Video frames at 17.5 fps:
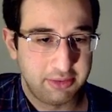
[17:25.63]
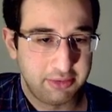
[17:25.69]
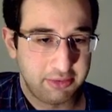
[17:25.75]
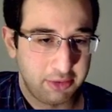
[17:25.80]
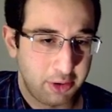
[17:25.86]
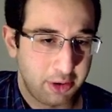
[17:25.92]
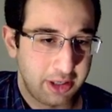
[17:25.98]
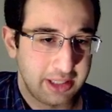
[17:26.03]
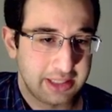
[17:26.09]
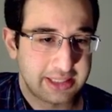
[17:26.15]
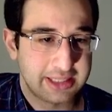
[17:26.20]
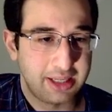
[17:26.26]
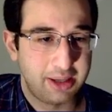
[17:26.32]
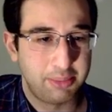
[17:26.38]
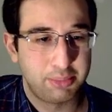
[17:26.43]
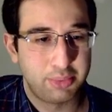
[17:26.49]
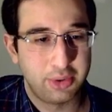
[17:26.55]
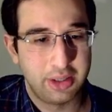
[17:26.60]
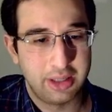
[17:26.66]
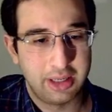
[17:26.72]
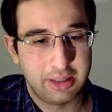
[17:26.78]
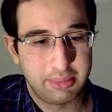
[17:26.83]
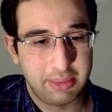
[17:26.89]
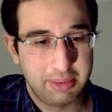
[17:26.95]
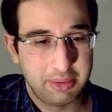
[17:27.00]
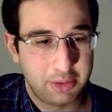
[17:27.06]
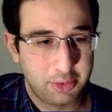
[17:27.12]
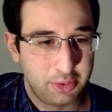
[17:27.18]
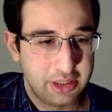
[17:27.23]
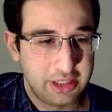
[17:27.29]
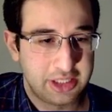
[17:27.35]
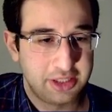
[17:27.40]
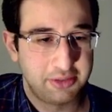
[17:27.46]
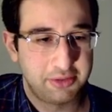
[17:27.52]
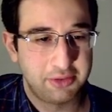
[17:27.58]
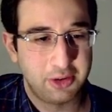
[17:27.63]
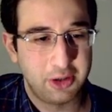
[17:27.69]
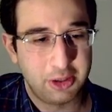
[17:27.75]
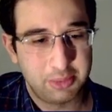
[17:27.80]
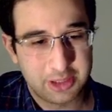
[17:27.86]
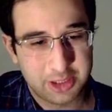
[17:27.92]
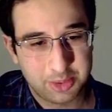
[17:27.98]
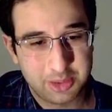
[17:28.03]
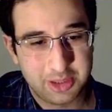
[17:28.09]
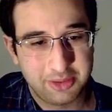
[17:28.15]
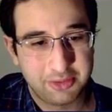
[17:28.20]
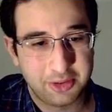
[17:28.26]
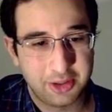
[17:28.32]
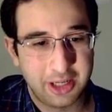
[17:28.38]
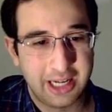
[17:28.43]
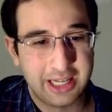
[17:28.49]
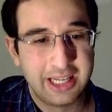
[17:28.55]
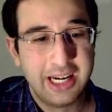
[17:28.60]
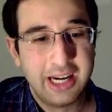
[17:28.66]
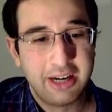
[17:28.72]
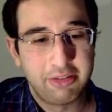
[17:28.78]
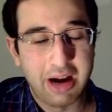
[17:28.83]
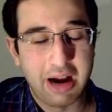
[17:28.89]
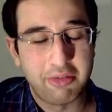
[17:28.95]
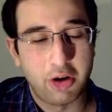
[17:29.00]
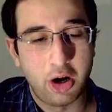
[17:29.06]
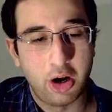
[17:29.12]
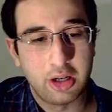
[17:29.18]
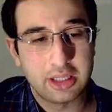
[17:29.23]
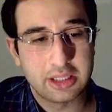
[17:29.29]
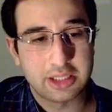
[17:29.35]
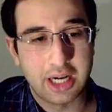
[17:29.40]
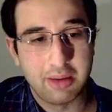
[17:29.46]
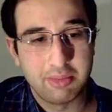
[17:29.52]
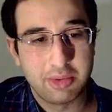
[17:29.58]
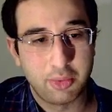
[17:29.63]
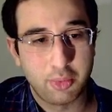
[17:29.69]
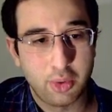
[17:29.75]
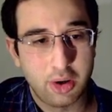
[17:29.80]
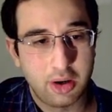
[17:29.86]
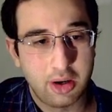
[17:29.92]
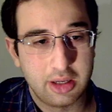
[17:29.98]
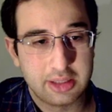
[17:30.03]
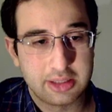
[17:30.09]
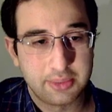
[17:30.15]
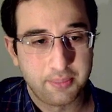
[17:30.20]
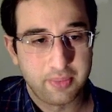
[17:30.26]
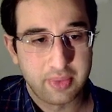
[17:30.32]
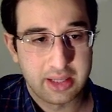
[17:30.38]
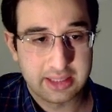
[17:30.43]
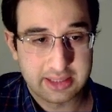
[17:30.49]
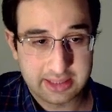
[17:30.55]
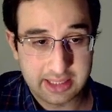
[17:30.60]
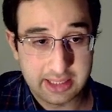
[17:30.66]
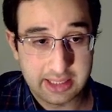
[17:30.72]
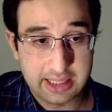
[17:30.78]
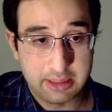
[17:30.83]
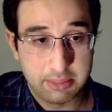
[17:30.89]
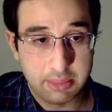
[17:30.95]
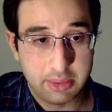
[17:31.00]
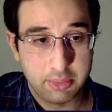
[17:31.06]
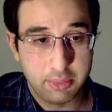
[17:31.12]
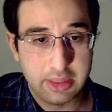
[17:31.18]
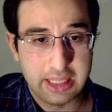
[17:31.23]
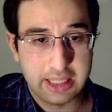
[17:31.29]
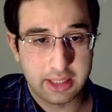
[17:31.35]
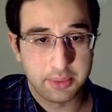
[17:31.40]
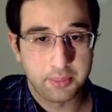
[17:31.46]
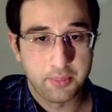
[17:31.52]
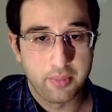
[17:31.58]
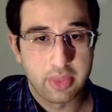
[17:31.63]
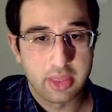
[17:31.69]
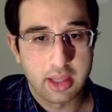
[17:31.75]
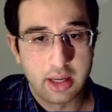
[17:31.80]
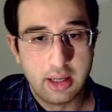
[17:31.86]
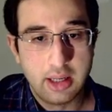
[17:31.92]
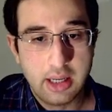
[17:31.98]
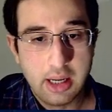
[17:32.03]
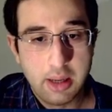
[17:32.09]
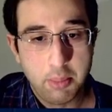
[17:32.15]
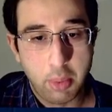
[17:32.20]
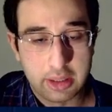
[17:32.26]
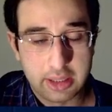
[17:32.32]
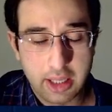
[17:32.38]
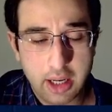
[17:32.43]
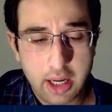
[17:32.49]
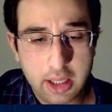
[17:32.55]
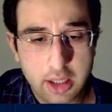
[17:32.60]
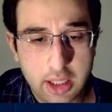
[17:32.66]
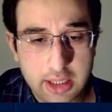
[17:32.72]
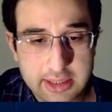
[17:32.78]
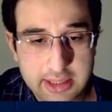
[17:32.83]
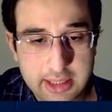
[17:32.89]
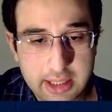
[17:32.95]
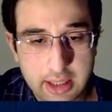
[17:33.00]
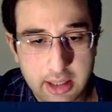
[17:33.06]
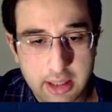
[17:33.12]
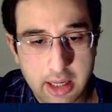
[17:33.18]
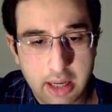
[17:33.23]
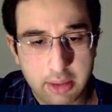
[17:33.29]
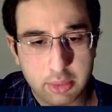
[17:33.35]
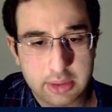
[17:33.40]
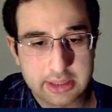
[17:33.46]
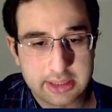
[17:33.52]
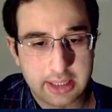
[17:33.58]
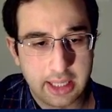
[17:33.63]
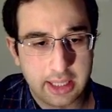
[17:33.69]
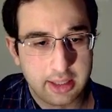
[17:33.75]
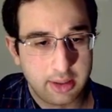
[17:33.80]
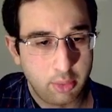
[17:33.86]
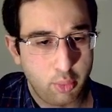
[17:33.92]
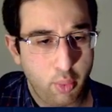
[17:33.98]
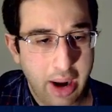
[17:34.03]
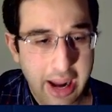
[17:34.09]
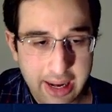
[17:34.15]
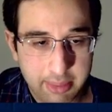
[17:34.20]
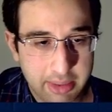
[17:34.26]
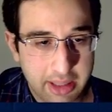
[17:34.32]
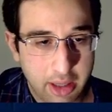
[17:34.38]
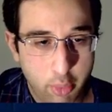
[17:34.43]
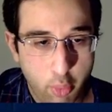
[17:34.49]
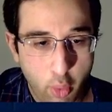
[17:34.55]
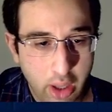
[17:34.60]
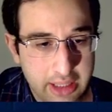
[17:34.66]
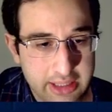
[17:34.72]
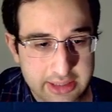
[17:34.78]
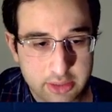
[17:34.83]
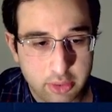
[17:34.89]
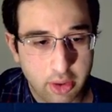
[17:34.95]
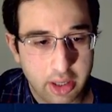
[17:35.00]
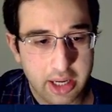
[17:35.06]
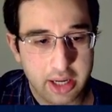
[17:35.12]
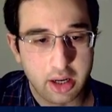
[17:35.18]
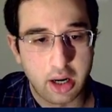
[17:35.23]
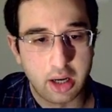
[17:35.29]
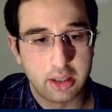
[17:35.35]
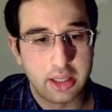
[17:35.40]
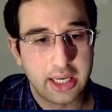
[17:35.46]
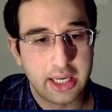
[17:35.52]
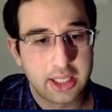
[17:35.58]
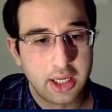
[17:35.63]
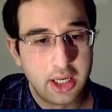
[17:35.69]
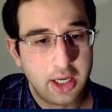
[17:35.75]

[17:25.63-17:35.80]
b4 at some point, like maybe queen g4, bishop b4, like if I have all the time in the world, this king can be weak. But then I got here and I was like, wait a minute, what is going on? Like,